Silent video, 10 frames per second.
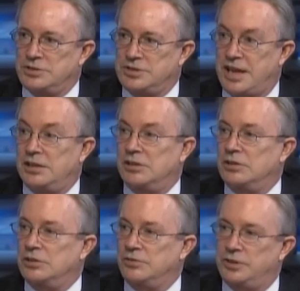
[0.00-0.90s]
standing
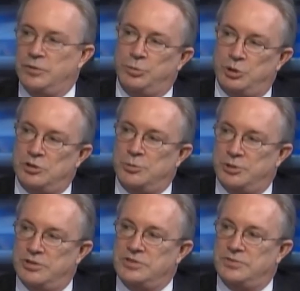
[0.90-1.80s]
on your feet for prolonged
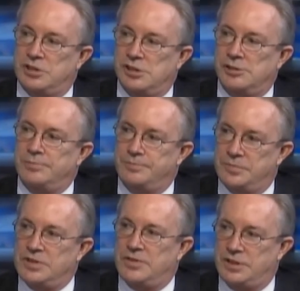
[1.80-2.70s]
periods of time,
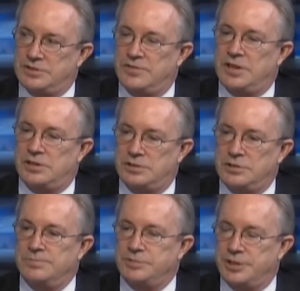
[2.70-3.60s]
things of that nature.